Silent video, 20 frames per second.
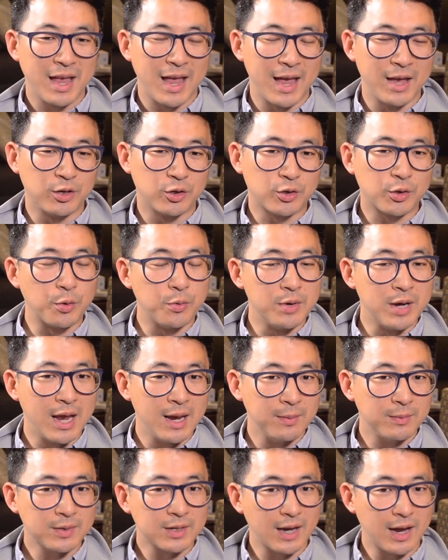And so
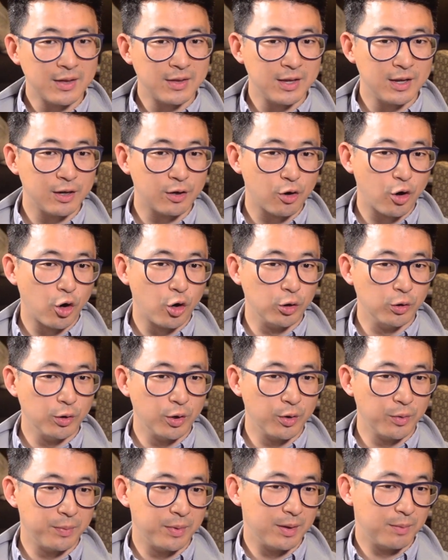names, I think, are a
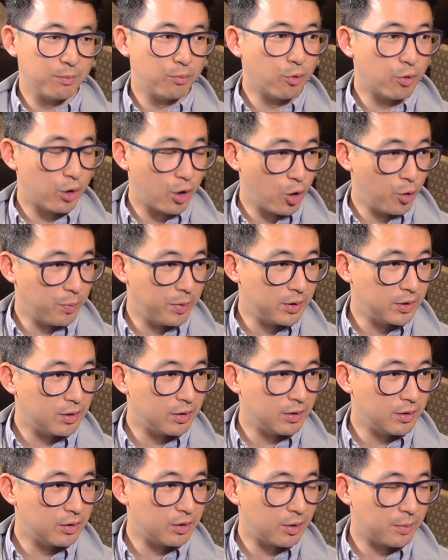little bit more open
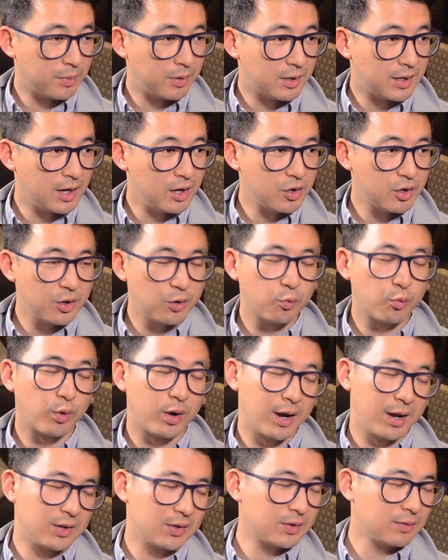to interpretation,
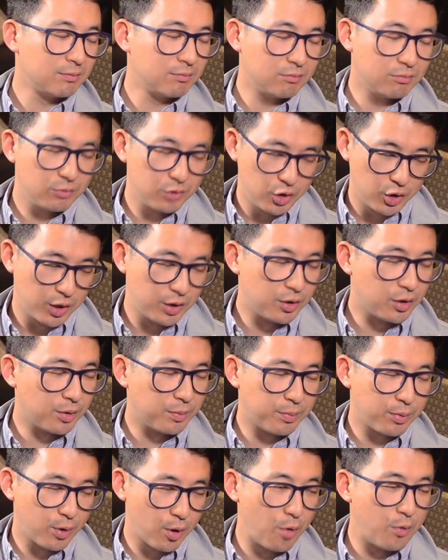whereas gender
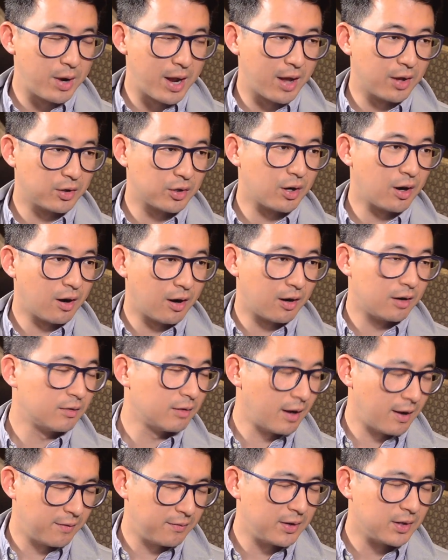pronouns are
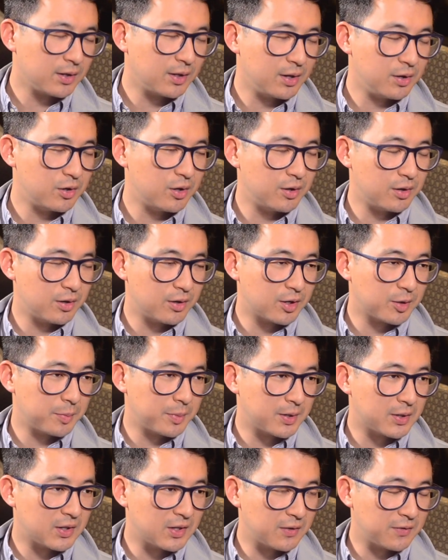obviously gender
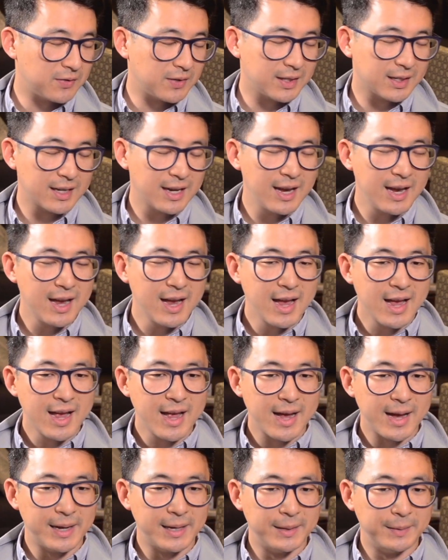specific.
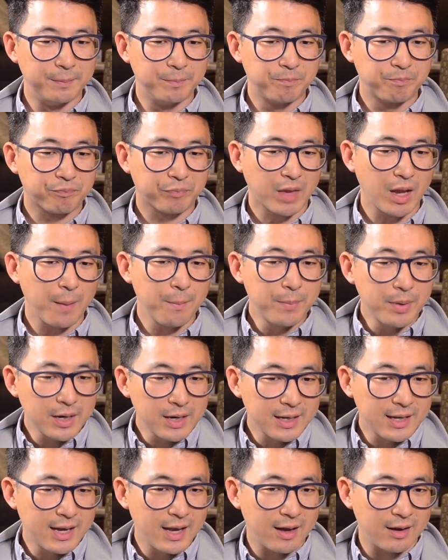But
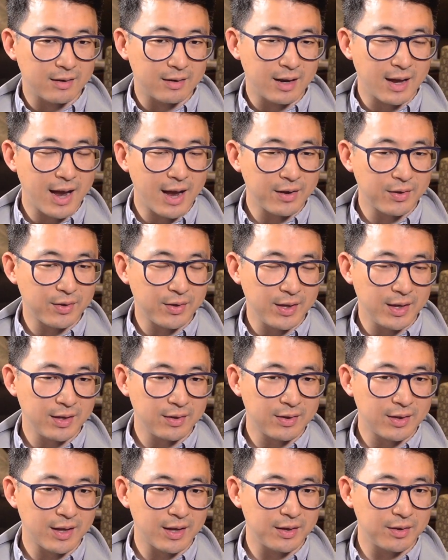again, I
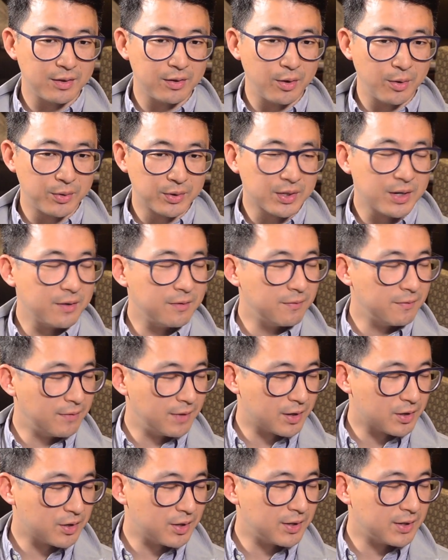think that those
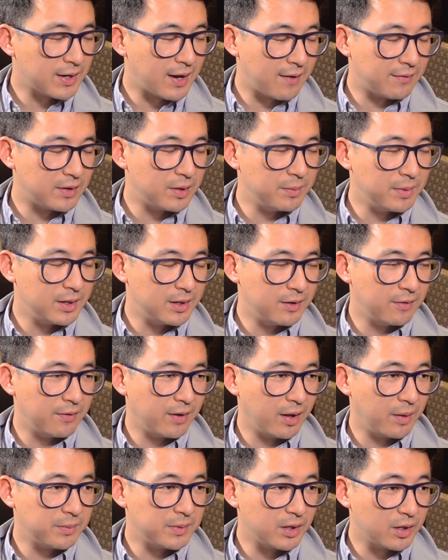convictions have to be
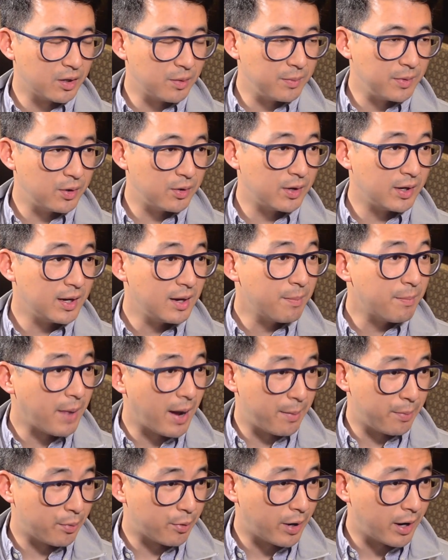developed in community
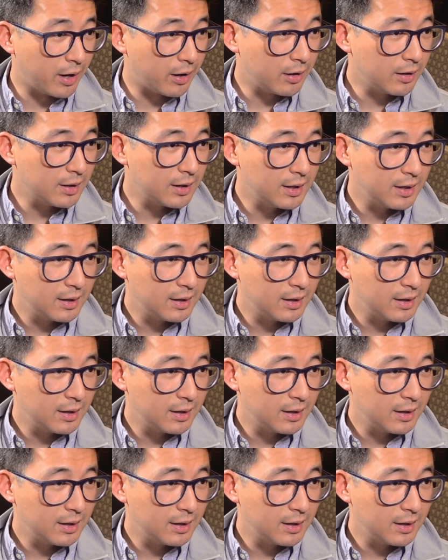by prayer,